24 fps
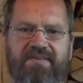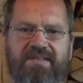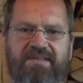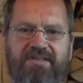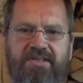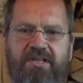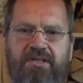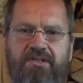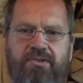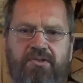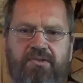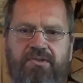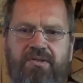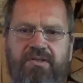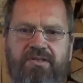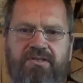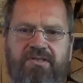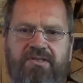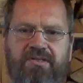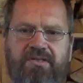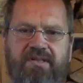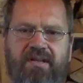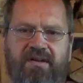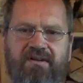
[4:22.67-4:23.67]
He's into
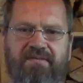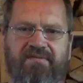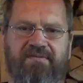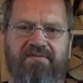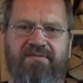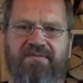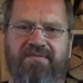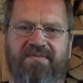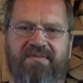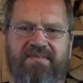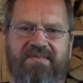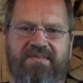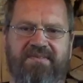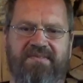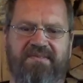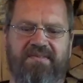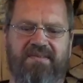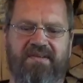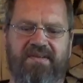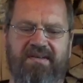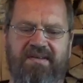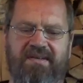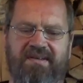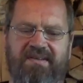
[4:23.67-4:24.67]
this stuff,
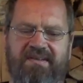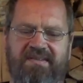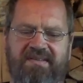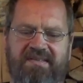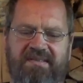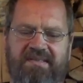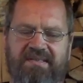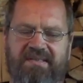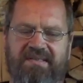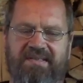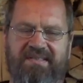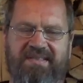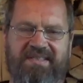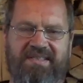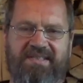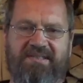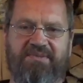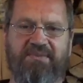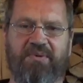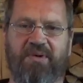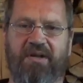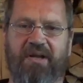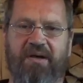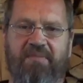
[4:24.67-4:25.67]
yeah. This
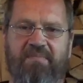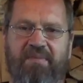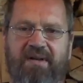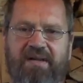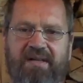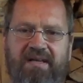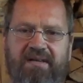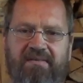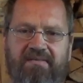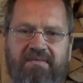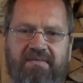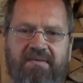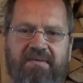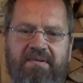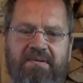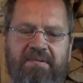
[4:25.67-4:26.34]
is what I believe.